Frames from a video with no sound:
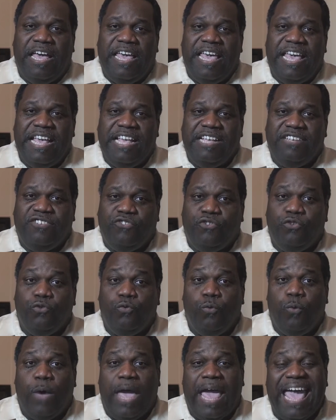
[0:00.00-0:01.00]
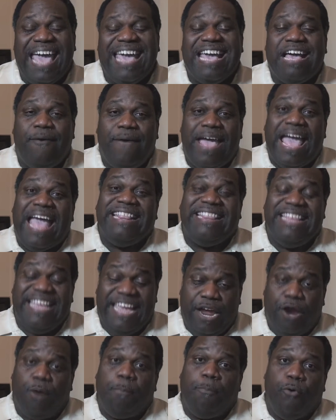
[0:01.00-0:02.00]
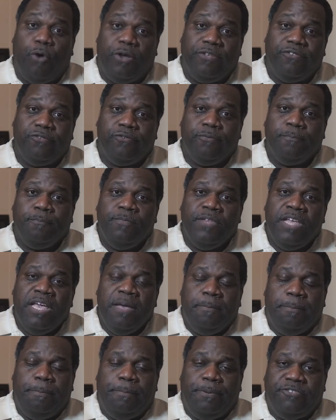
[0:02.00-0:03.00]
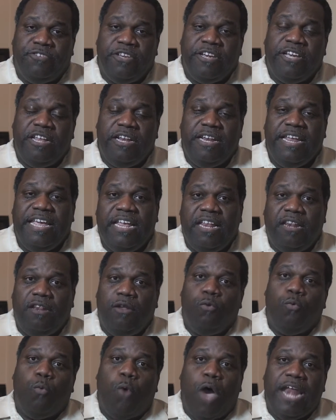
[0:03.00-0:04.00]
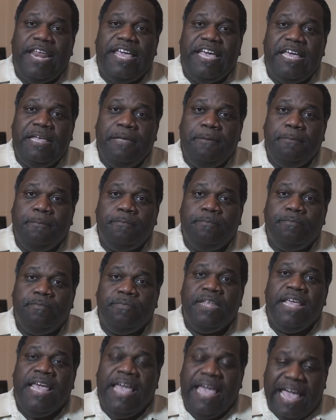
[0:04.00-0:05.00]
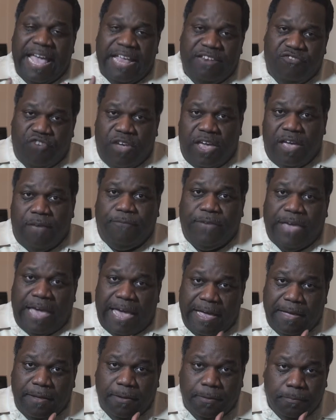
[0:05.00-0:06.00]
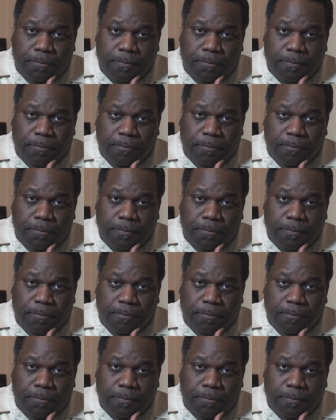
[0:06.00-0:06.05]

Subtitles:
is to hang out at the airports, particularly LaGuardia and JFK.